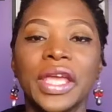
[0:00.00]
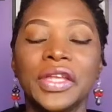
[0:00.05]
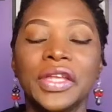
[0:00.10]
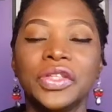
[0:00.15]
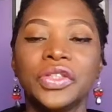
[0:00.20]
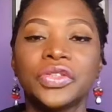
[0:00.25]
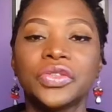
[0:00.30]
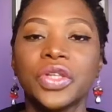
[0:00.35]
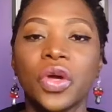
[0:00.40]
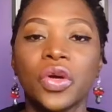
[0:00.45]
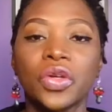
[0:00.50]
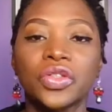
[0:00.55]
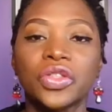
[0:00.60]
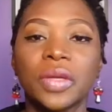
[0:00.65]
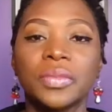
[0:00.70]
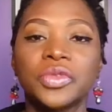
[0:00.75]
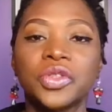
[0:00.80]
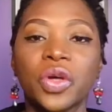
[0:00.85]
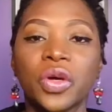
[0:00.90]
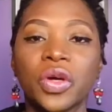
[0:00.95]
injury or
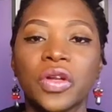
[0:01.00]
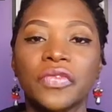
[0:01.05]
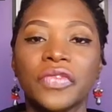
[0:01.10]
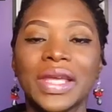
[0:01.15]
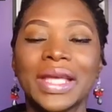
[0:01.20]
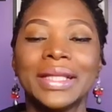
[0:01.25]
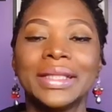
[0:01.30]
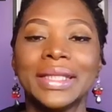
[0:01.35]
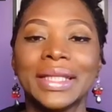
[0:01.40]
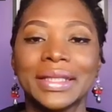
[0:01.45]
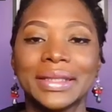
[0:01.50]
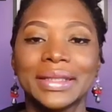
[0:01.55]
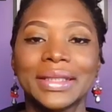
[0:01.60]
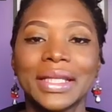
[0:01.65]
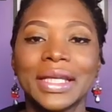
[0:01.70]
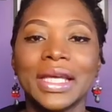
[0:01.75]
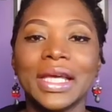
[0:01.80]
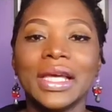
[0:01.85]
some sort of illness.